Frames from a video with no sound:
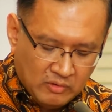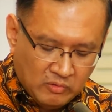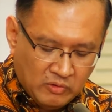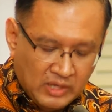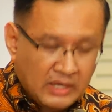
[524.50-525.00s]

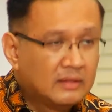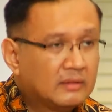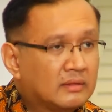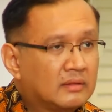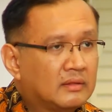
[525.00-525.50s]
we
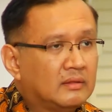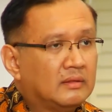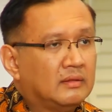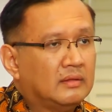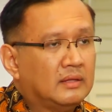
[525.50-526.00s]

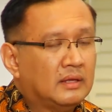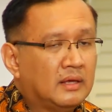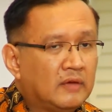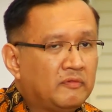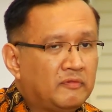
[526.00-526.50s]

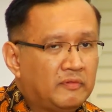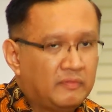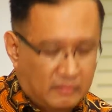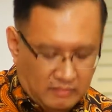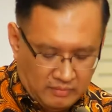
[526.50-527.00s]

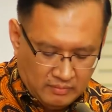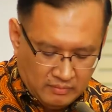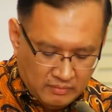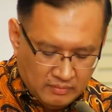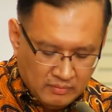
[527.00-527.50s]
give
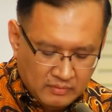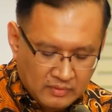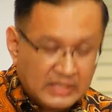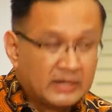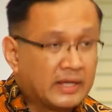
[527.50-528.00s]

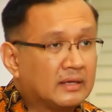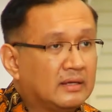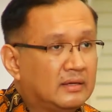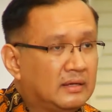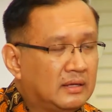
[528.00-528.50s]

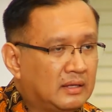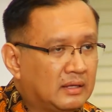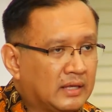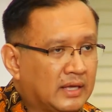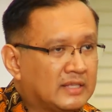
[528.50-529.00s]
direct uh,
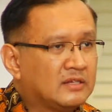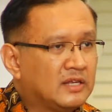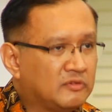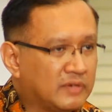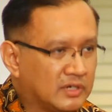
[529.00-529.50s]
cash
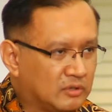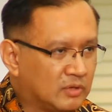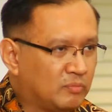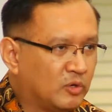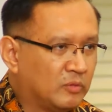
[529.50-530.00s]
transfers to
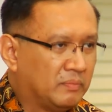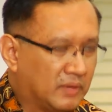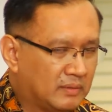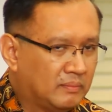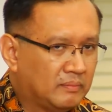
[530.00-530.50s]
the poor
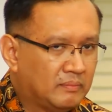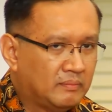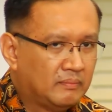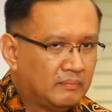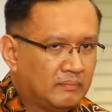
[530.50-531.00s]
people.
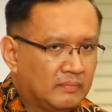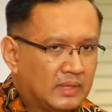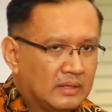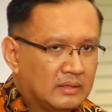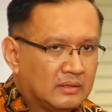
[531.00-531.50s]

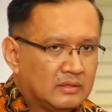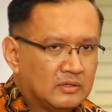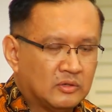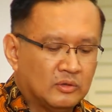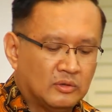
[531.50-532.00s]

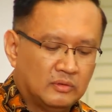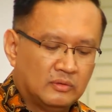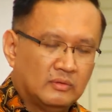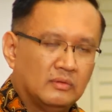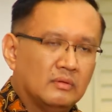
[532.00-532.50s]
So
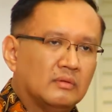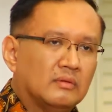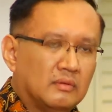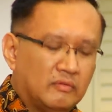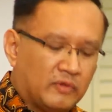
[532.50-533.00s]

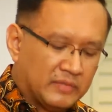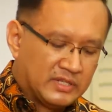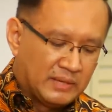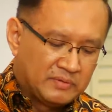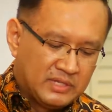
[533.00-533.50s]
from the
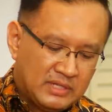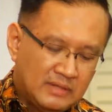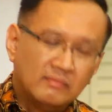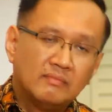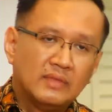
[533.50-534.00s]

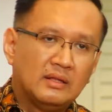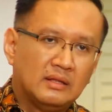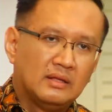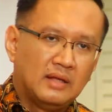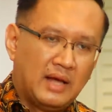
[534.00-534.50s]
subsidy,
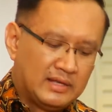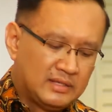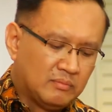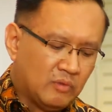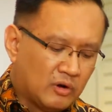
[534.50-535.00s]
I
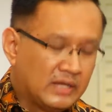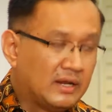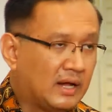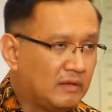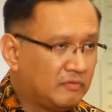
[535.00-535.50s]
think more than
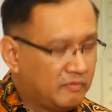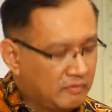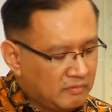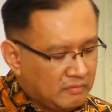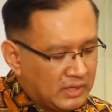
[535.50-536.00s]
half
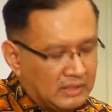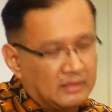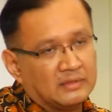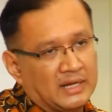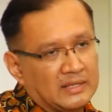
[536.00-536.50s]
we
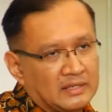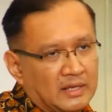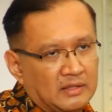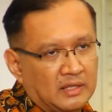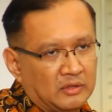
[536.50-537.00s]

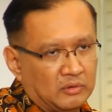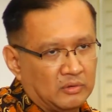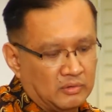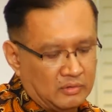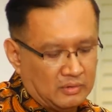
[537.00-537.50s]
translate into